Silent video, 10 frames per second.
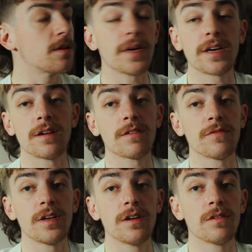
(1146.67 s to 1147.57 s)
going to make another
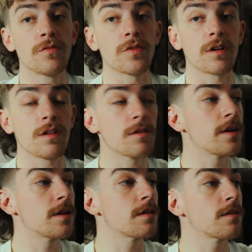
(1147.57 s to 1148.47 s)
video for color
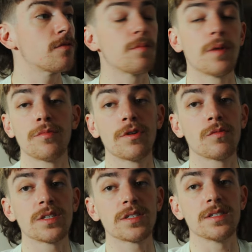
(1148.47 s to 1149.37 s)
grading for my boy
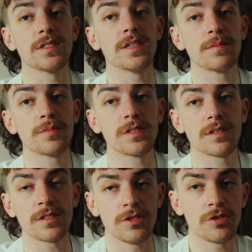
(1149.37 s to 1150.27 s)
Wesley Snipes
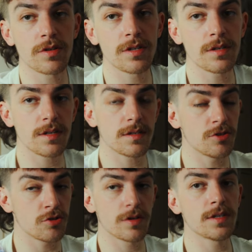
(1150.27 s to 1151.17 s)
to
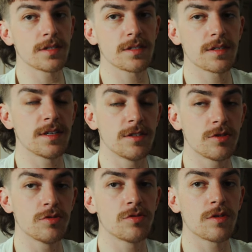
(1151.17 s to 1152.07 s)
join us in the
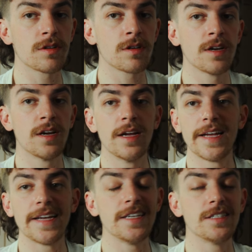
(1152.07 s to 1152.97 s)
tutorial.
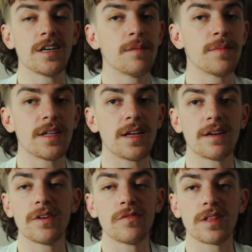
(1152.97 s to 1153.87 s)
He taught me a lot
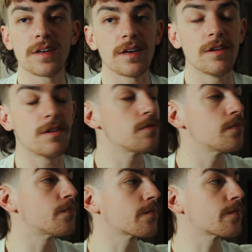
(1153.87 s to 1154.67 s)
of everything I know.